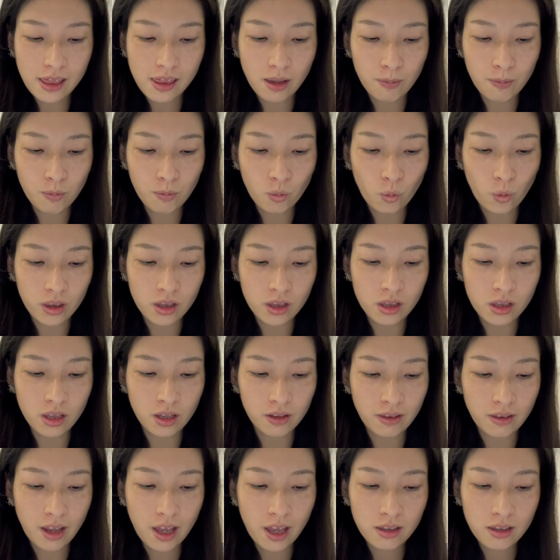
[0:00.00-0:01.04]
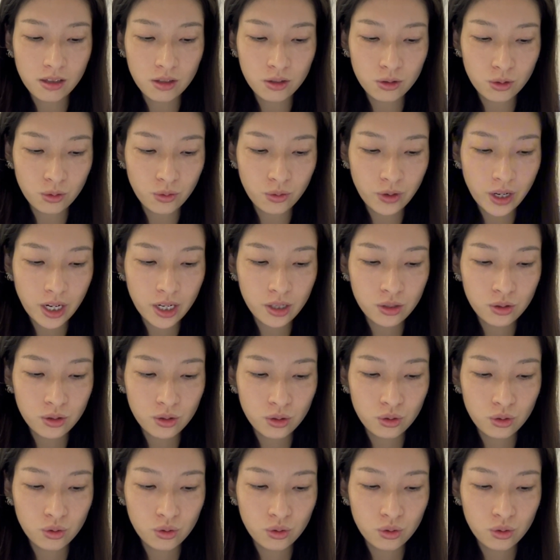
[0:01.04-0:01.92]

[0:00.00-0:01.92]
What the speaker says: them with the necessary